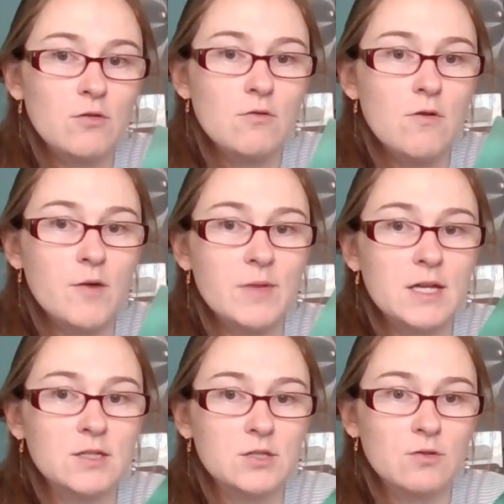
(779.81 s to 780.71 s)
who are
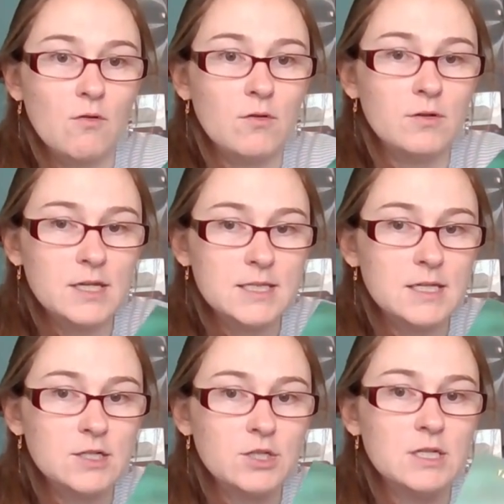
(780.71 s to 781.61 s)
being sold
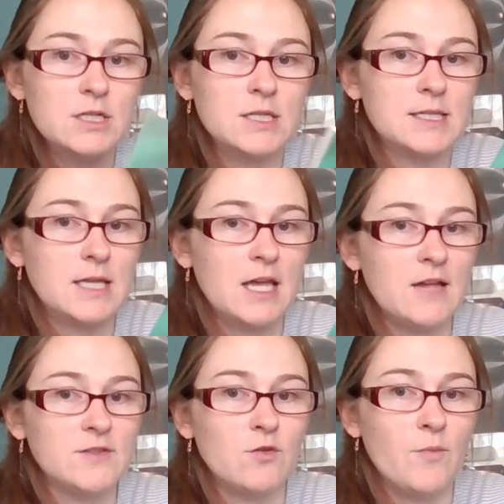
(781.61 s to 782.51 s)
essentially to
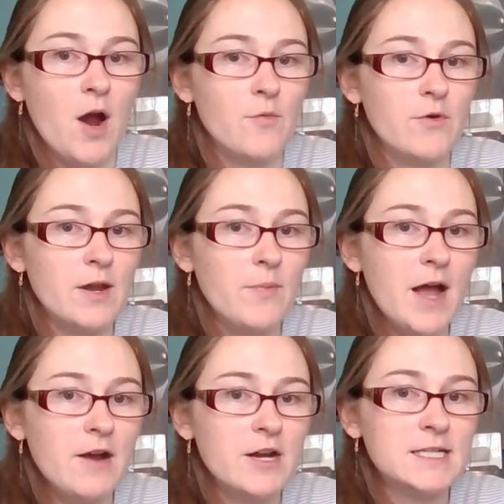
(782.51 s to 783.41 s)
slaves of the Barbary
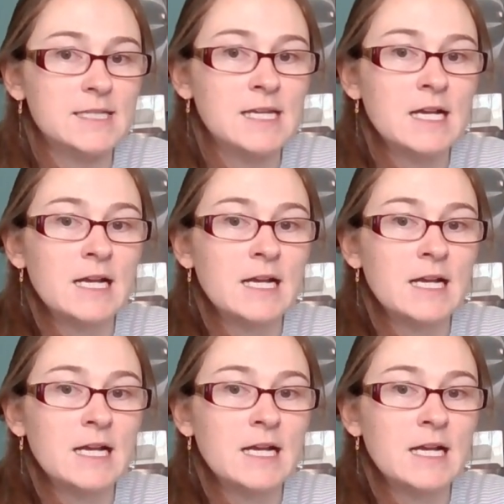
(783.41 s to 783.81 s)
pirates.